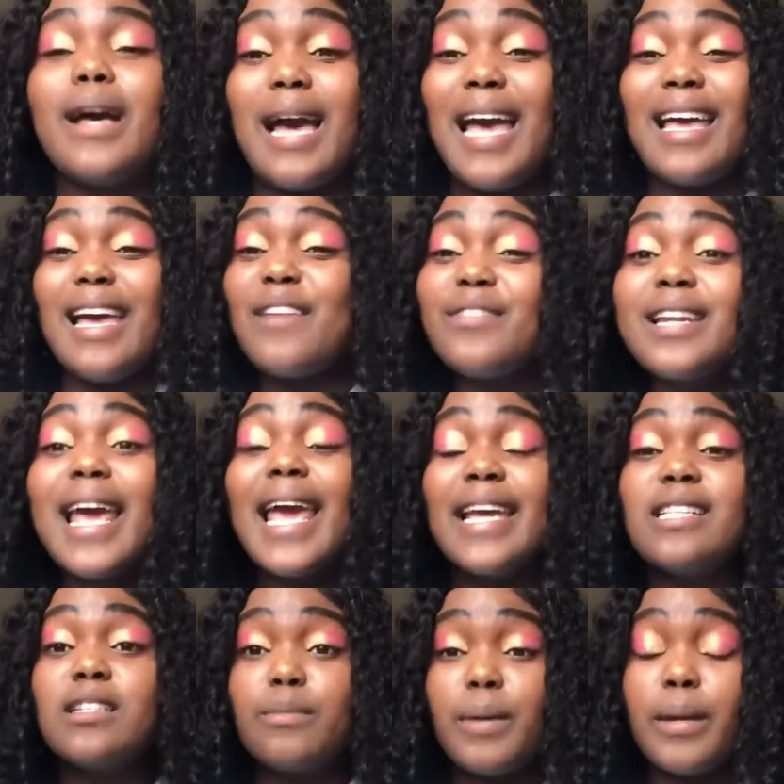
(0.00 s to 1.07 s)
I even
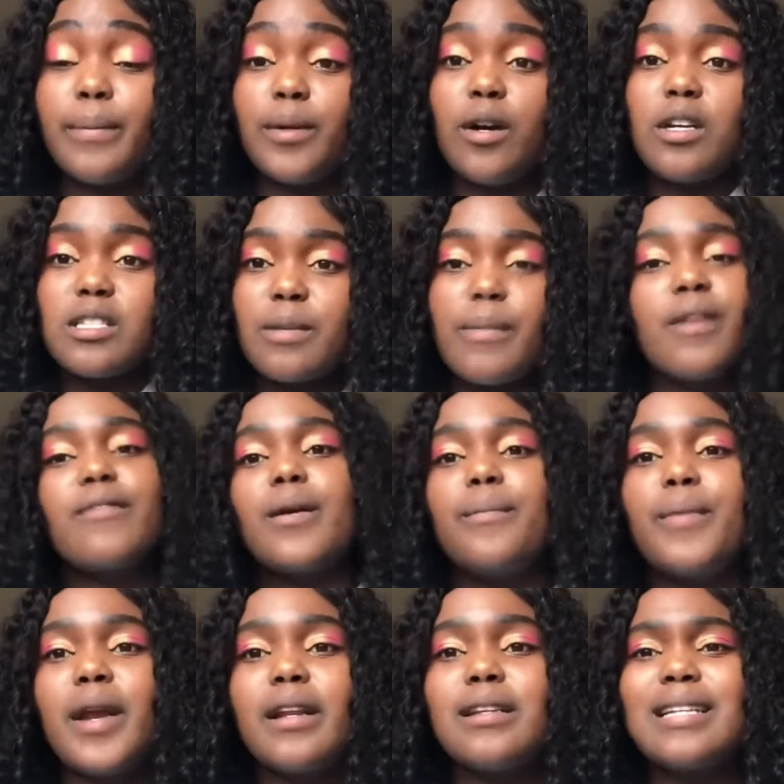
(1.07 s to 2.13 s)
hated people asking me if I'm
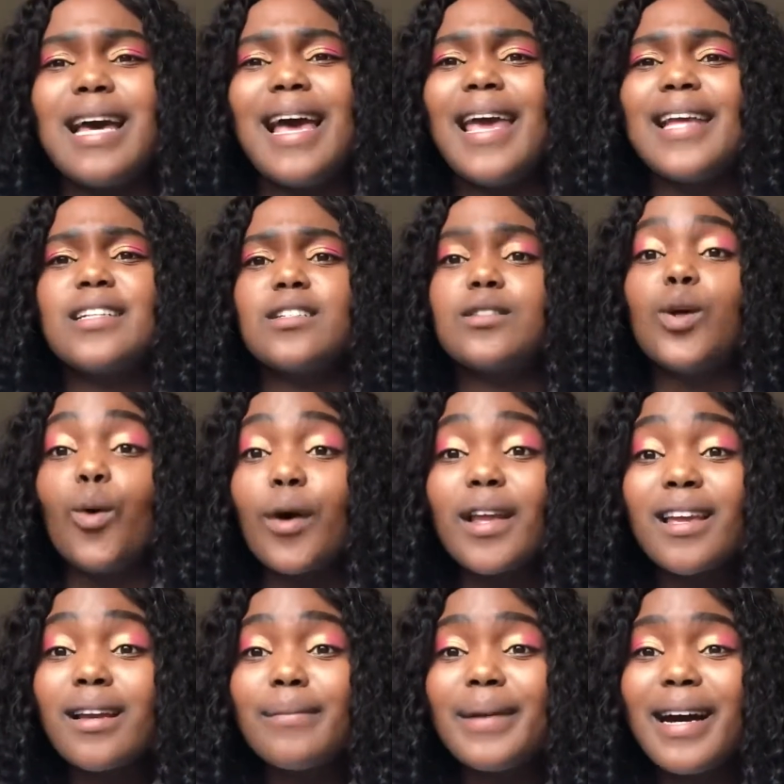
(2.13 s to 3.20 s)
pregnant. I hated
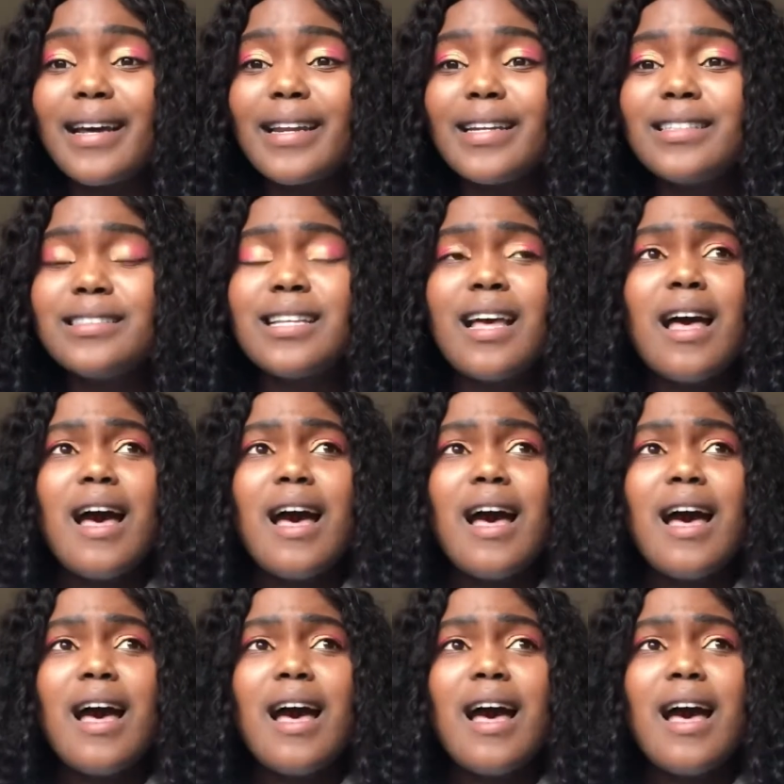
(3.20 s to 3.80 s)
talking about it.